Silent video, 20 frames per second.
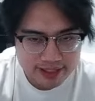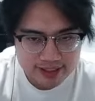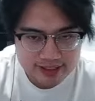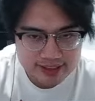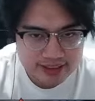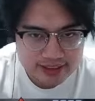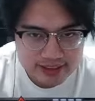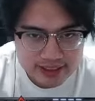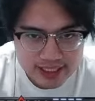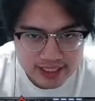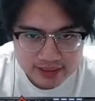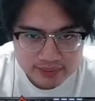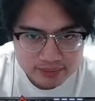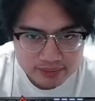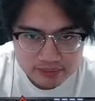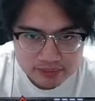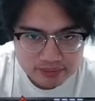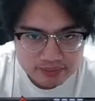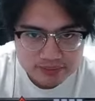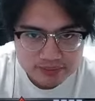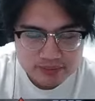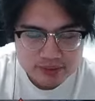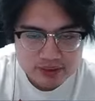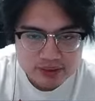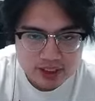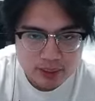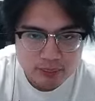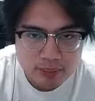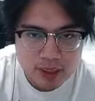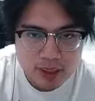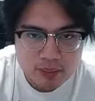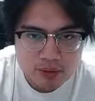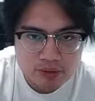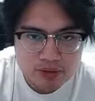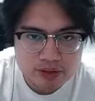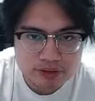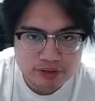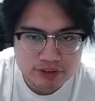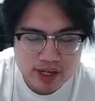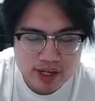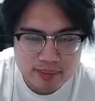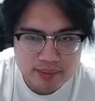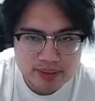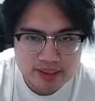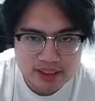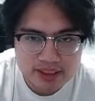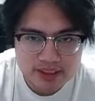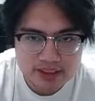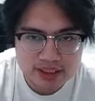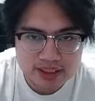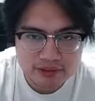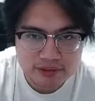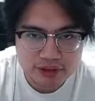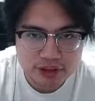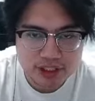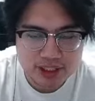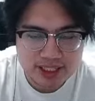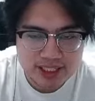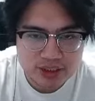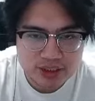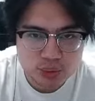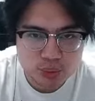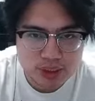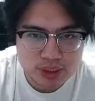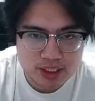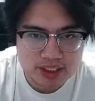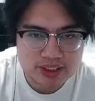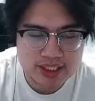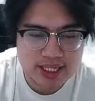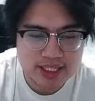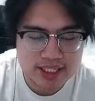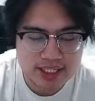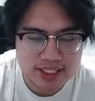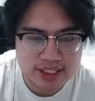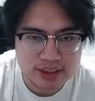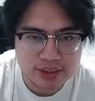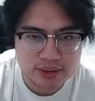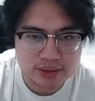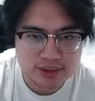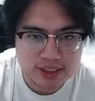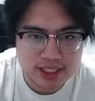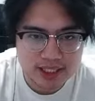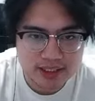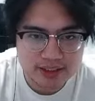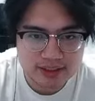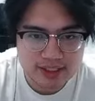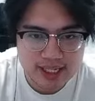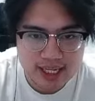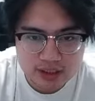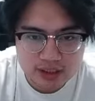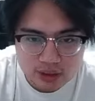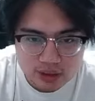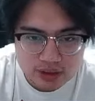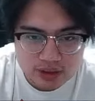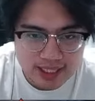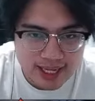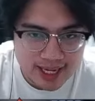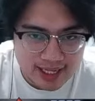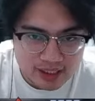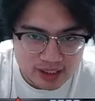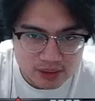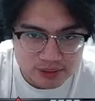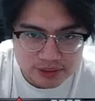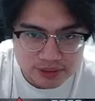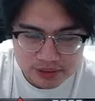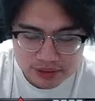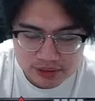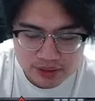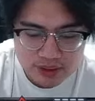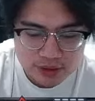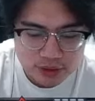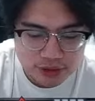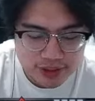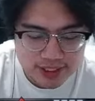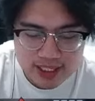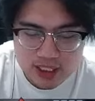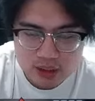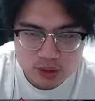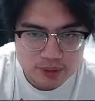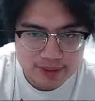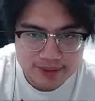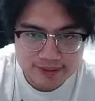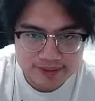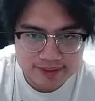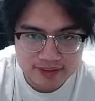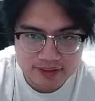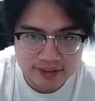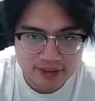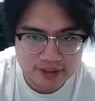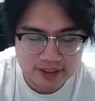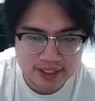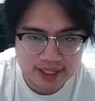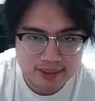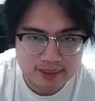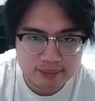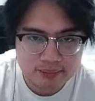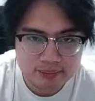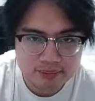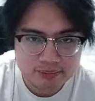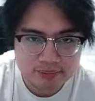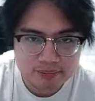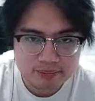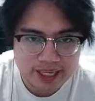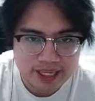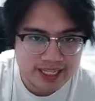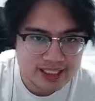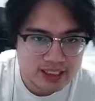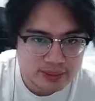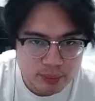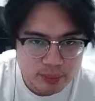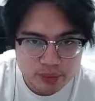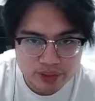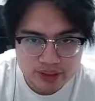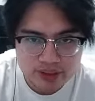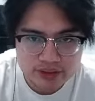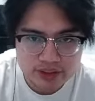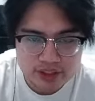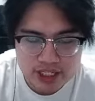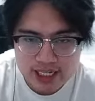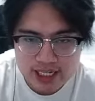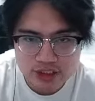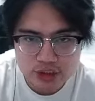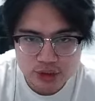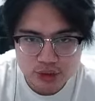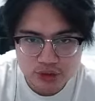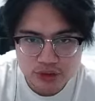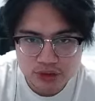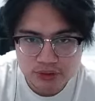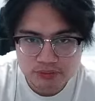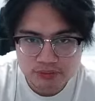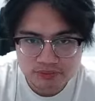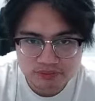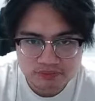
is insane. The problem with Faramis is if you're against really tanky heroes like Gatot, Hylos, you cannot do anything early game. X-Borg, you're kind of screwed.